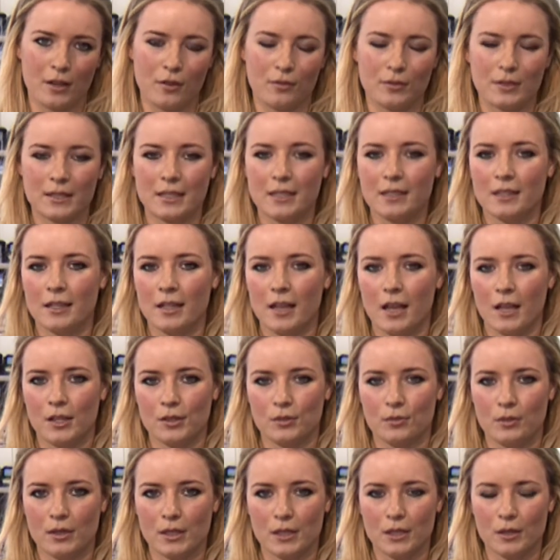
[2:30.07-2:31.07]
Obviously the
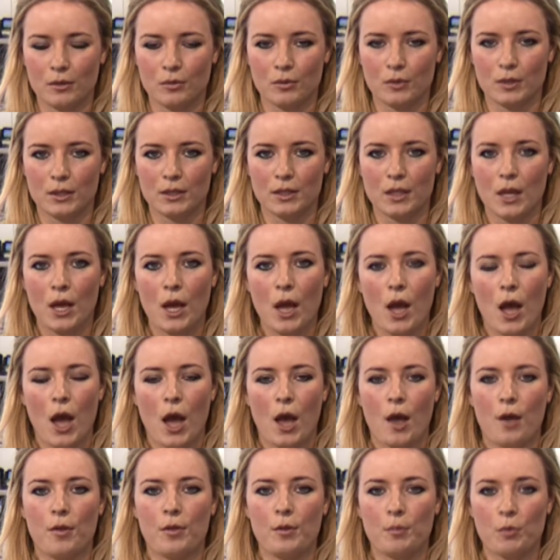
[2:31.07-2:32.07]
last reading was
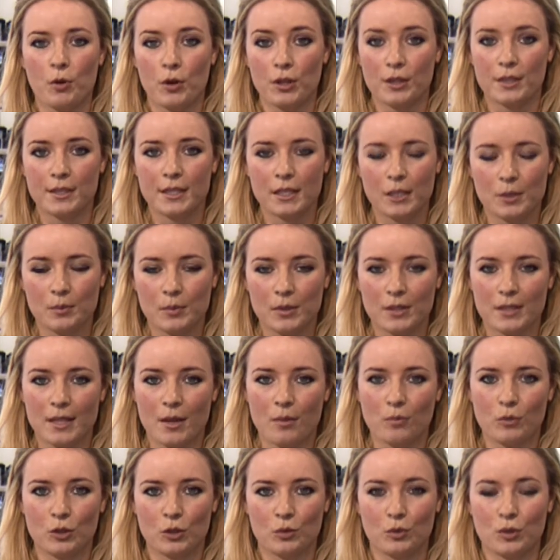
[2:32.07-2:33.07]
the
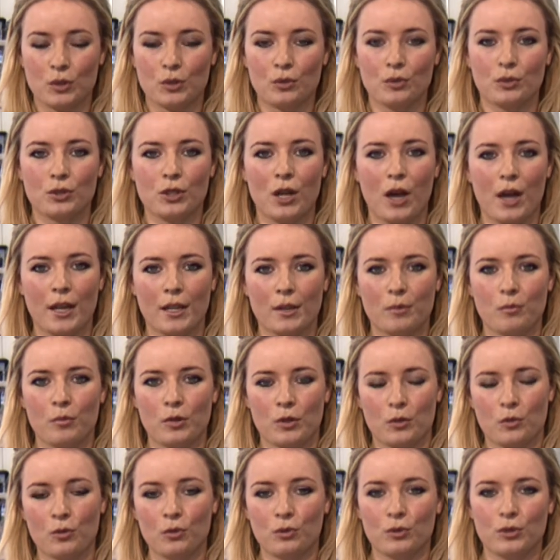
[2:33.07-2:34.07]
0.6%, which we saw tie in
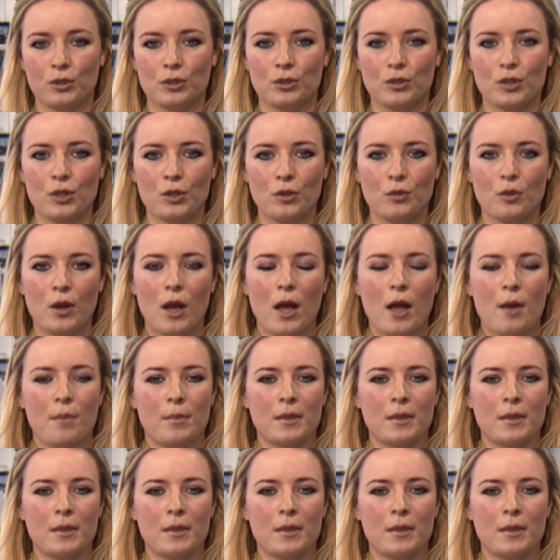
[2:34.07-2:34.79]
with quarter two.